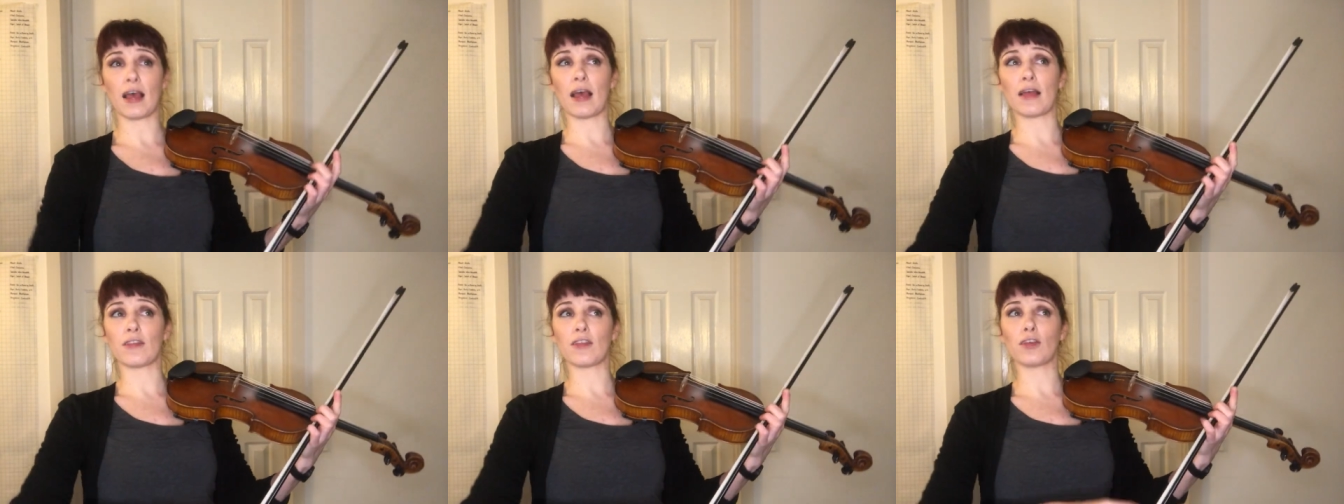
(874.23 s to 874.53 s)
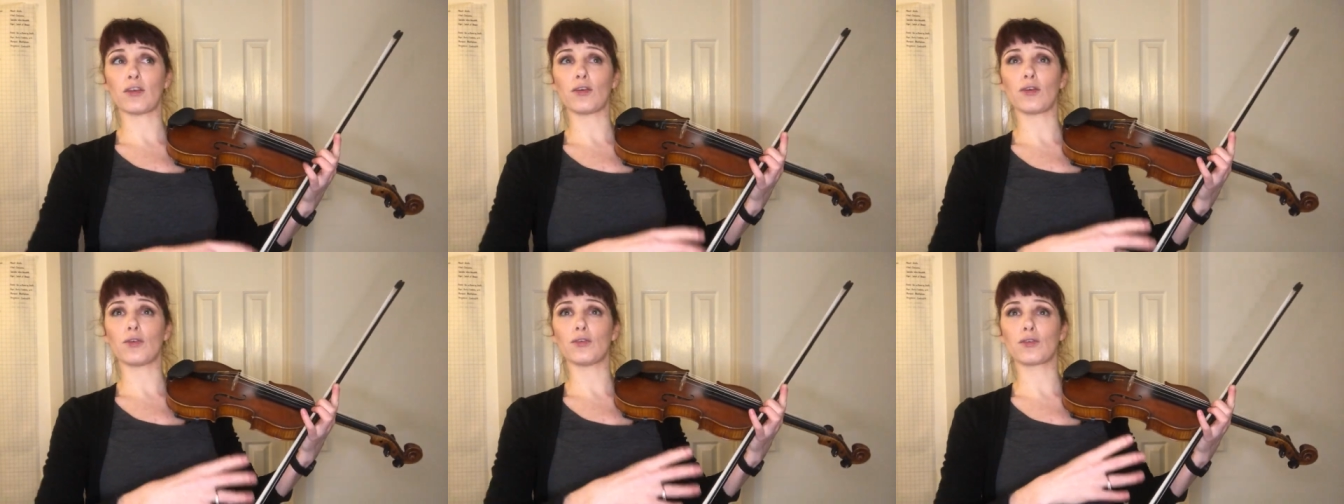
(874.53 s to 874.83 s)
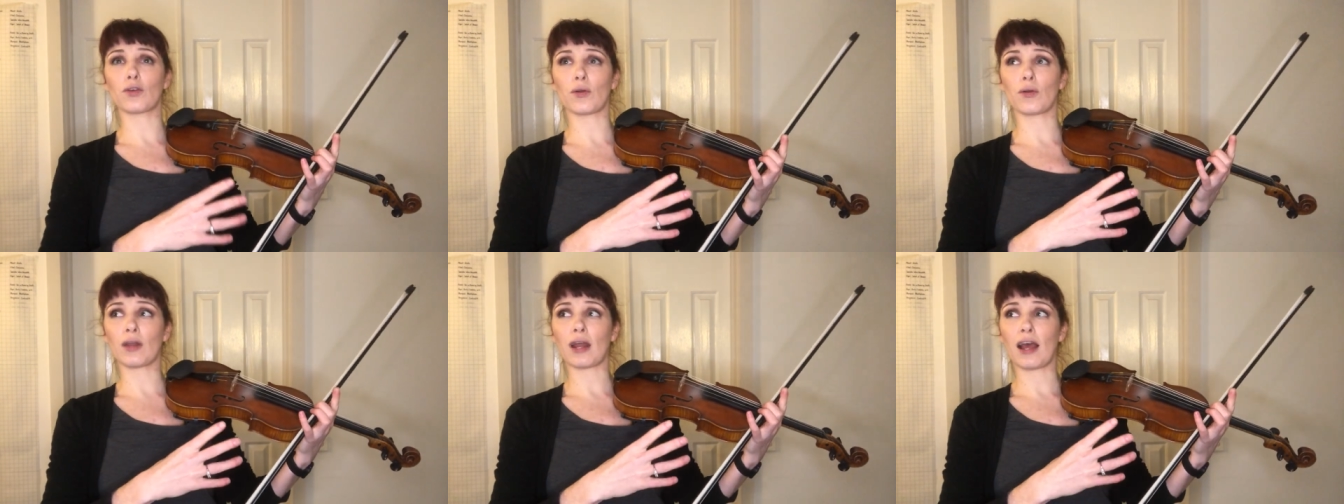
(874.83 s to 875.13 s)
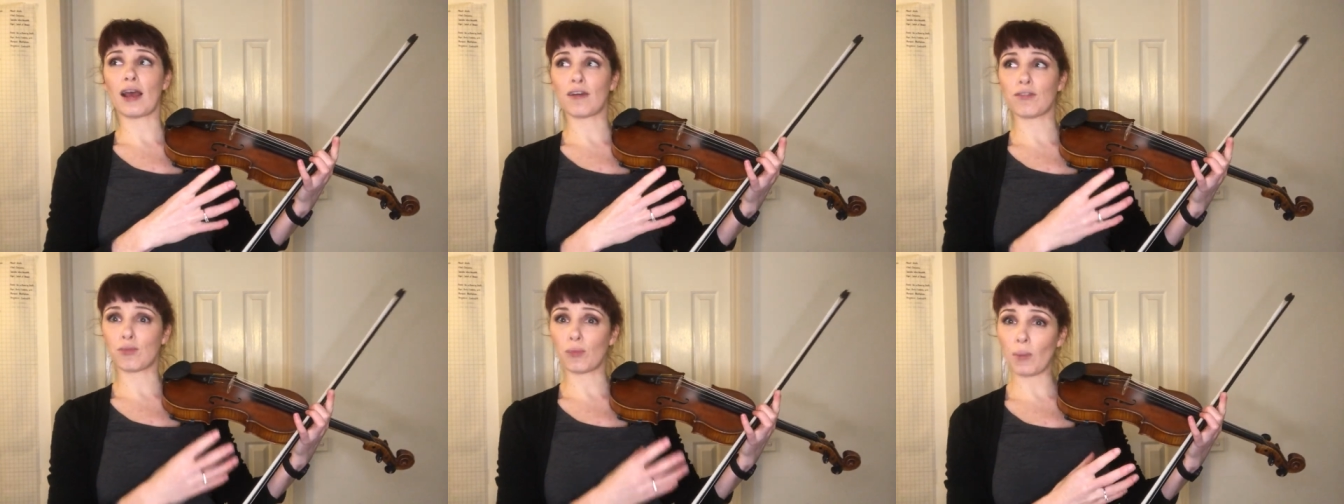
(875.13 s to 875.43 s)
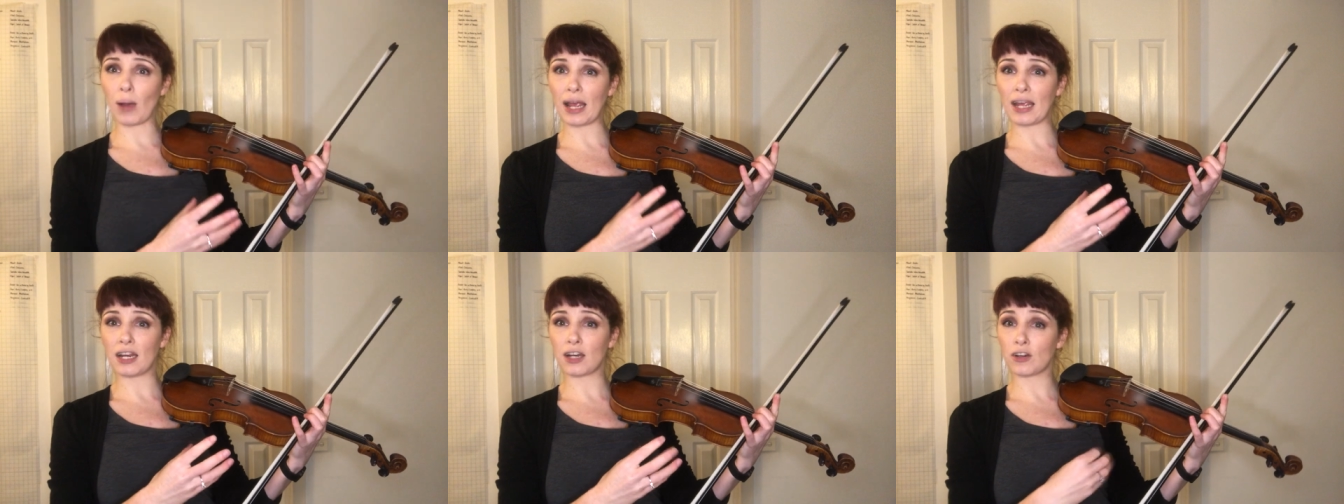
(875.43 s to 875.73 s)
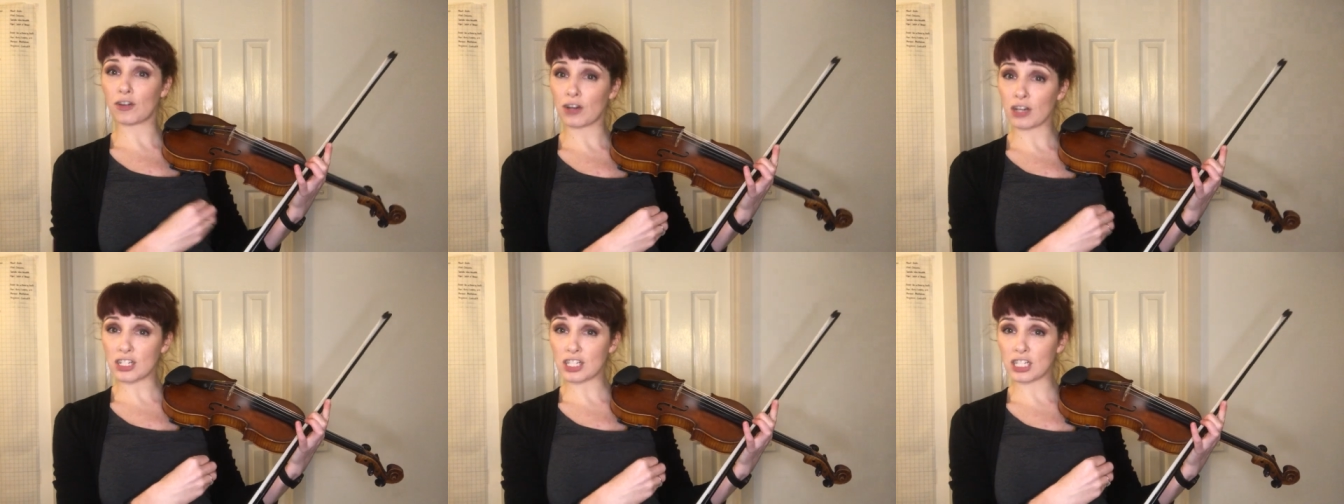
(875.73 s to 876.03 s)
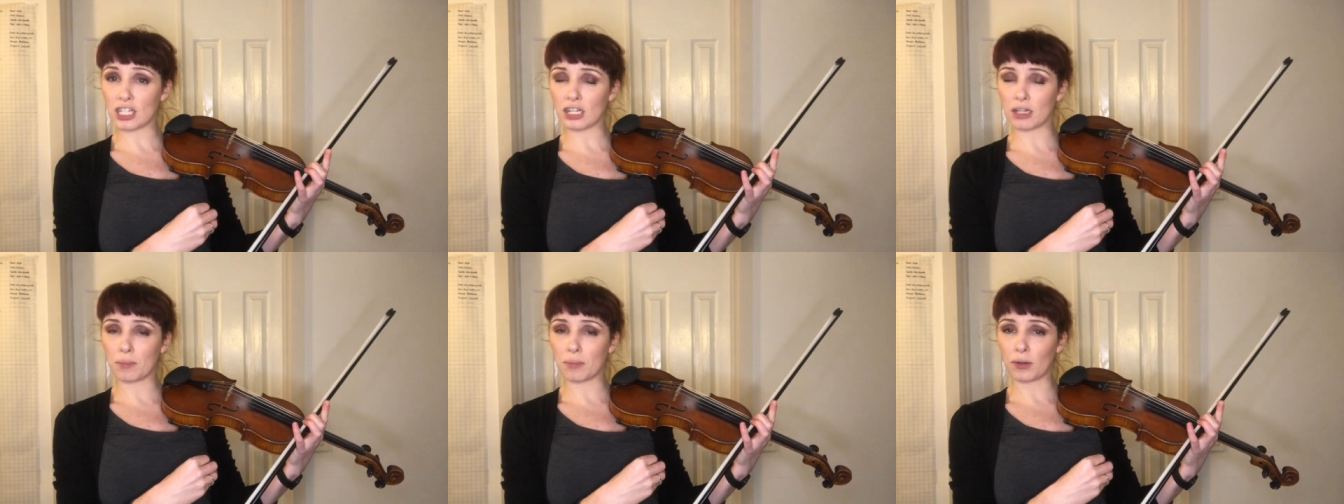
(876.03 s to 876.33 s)
and that you don't have weight
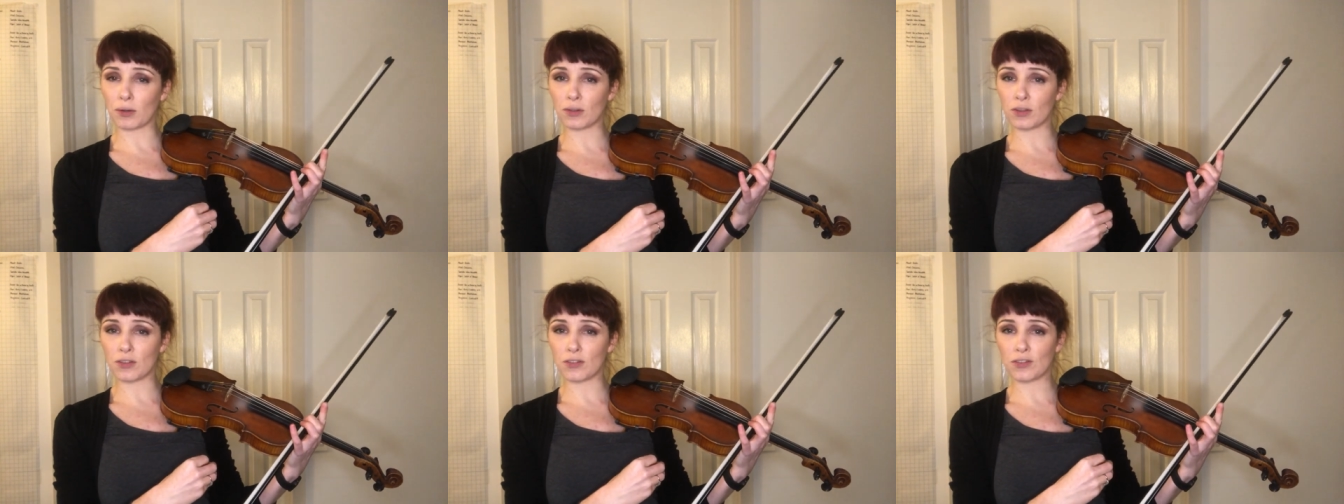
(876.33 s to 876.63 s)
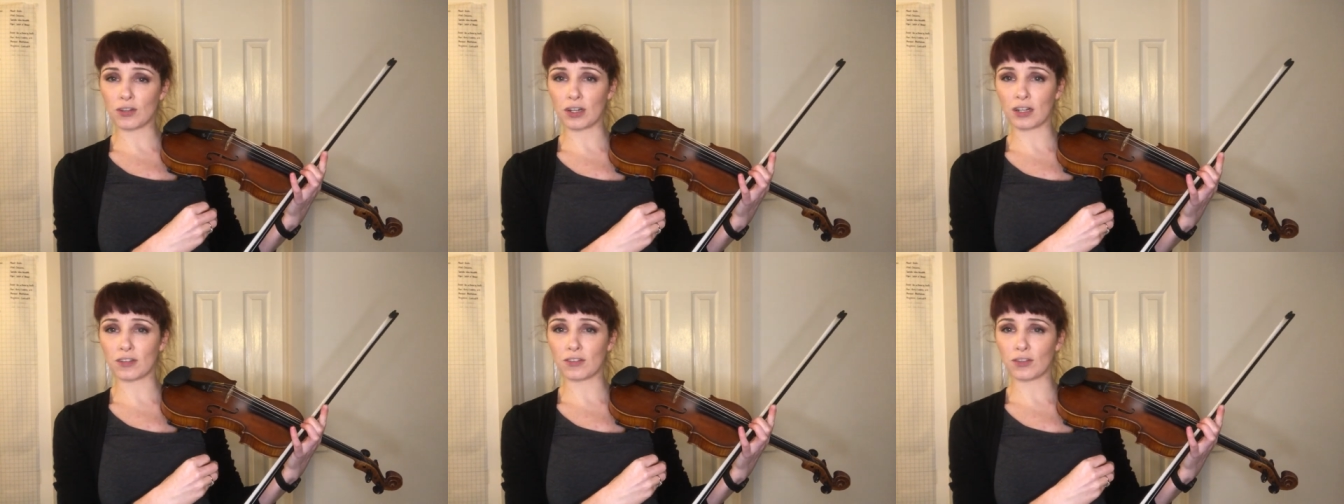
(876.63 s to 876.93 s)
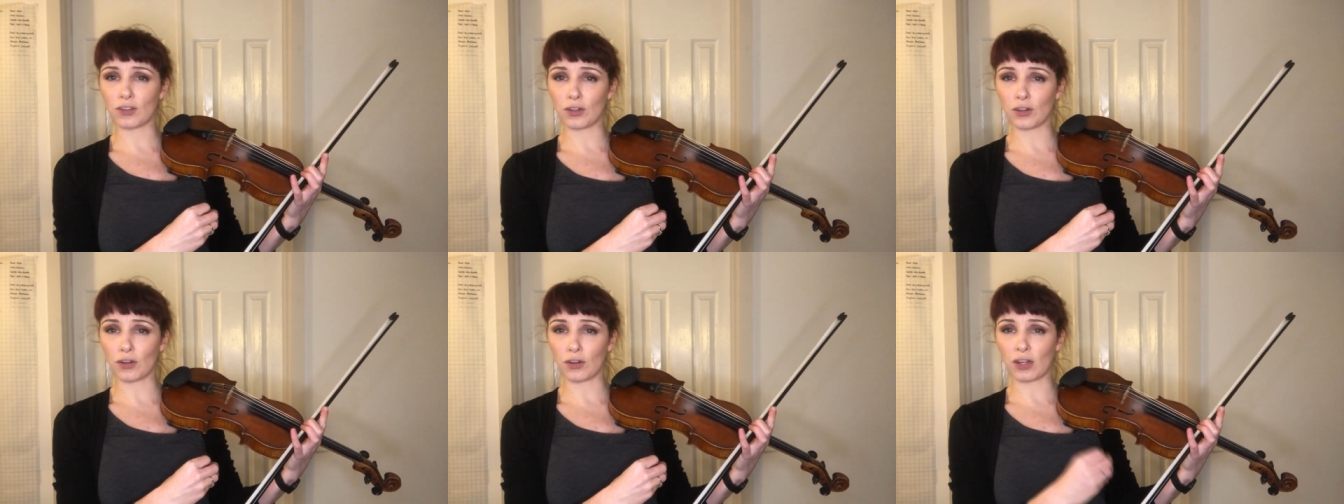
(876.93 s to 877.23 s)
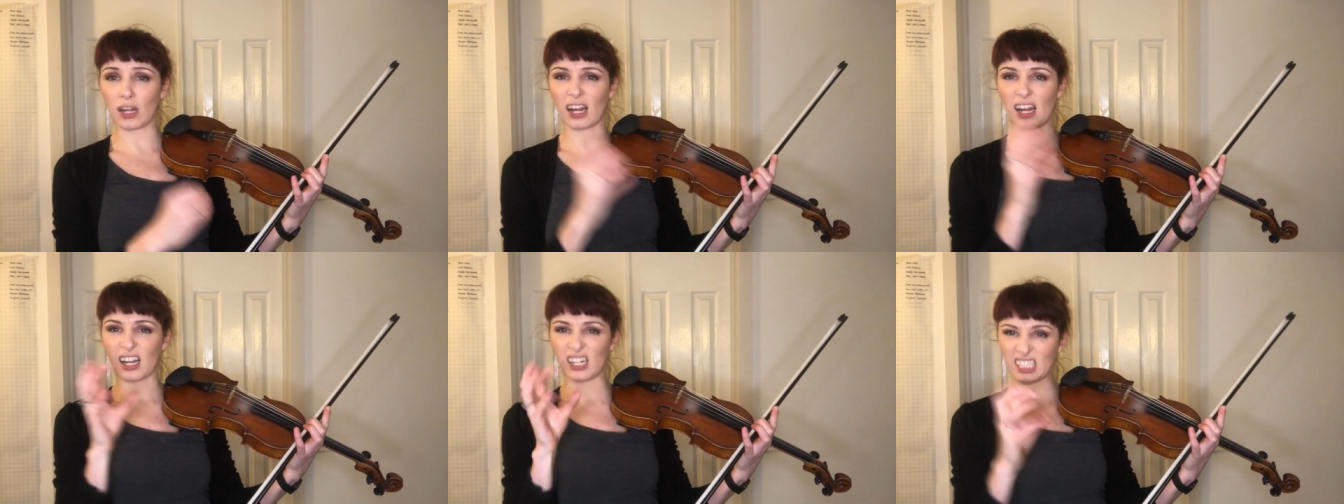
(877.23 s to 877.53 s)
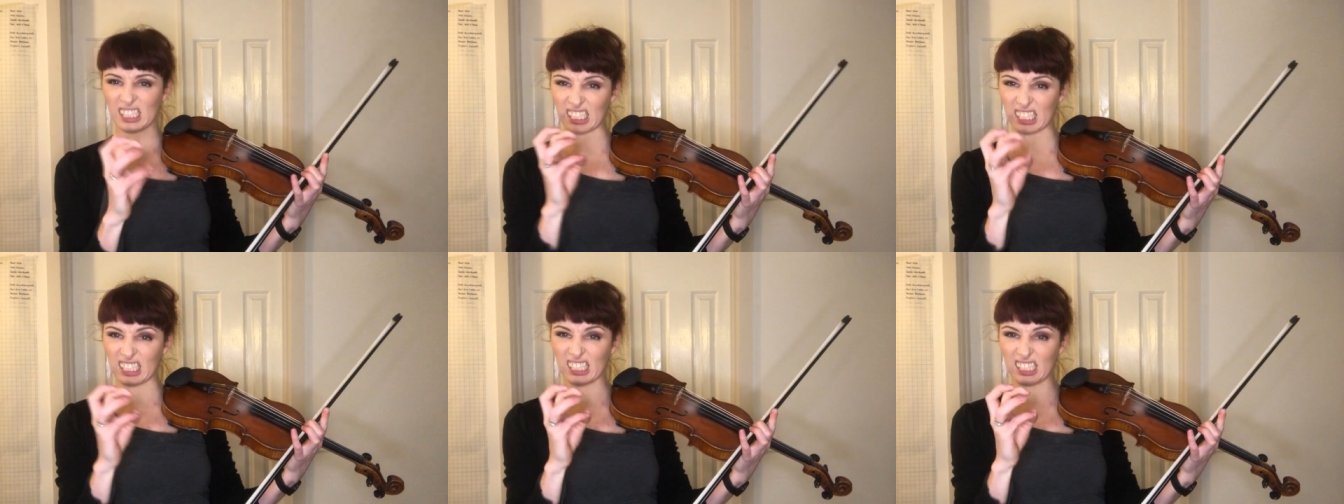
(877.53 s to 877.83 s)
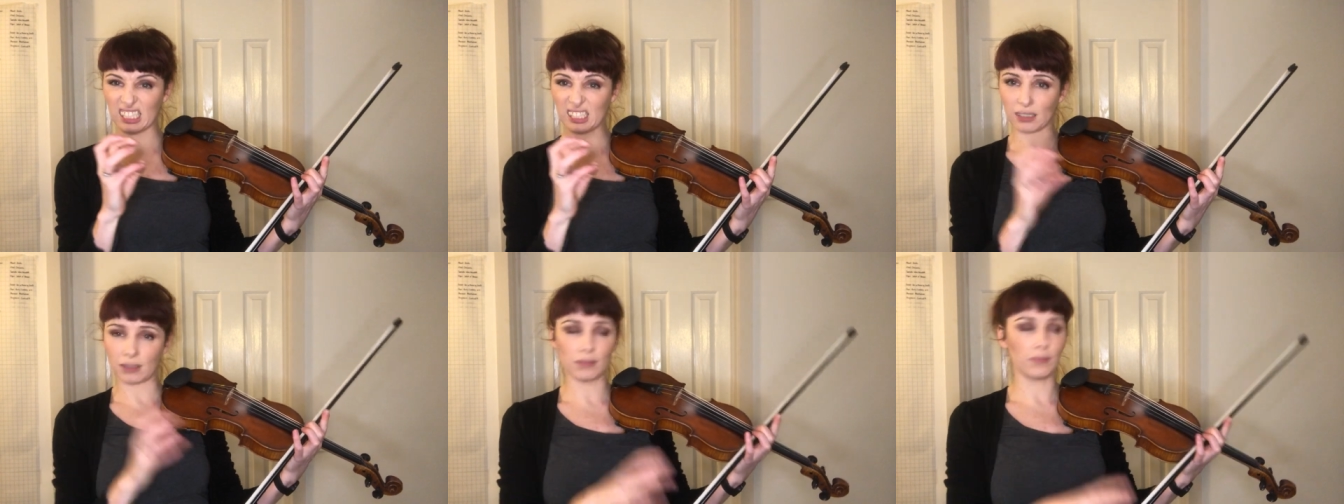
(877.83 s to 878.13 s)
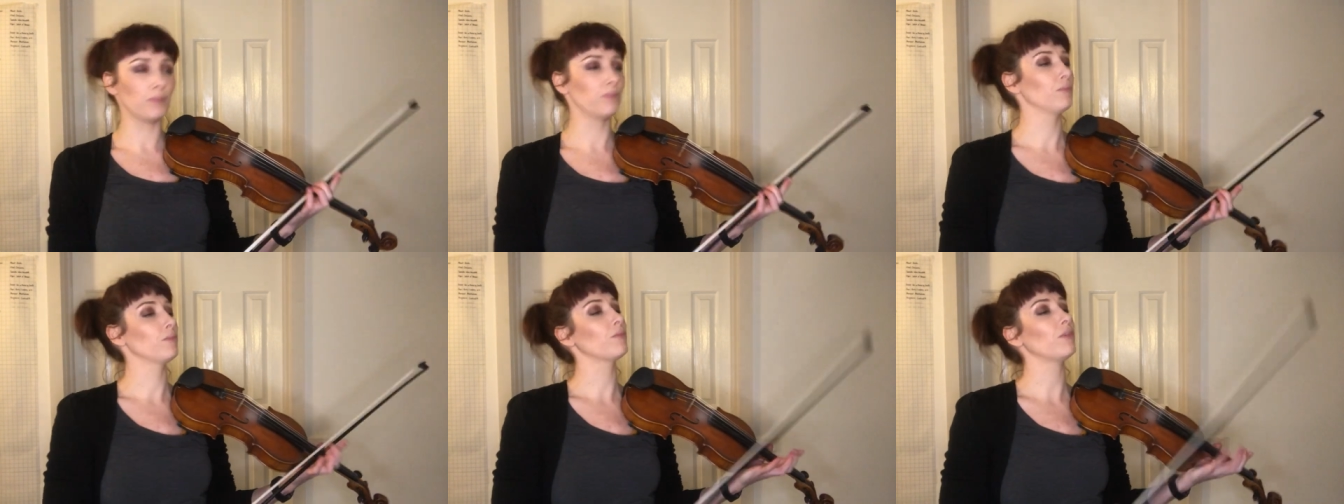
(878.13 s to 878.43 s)
crushing the bow on the string so you don't get,
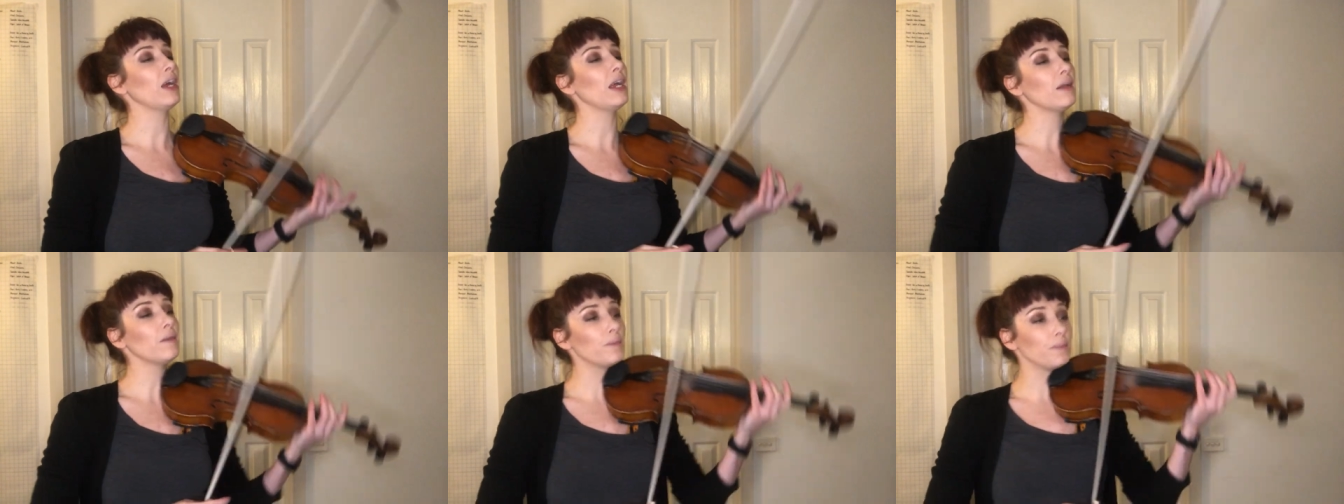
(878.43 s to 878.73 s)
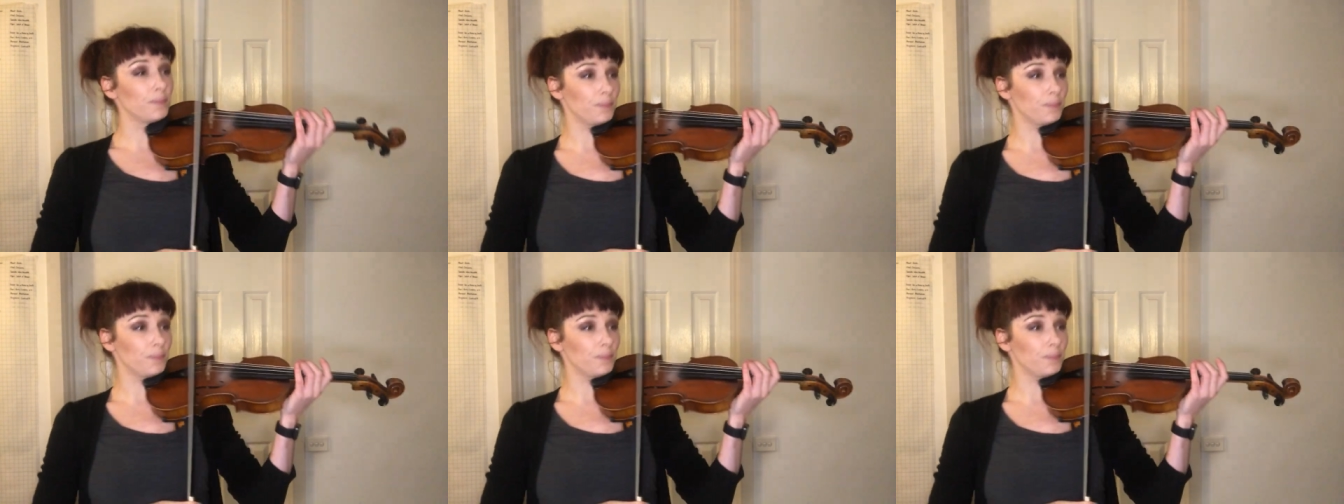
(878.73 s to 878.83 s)
right?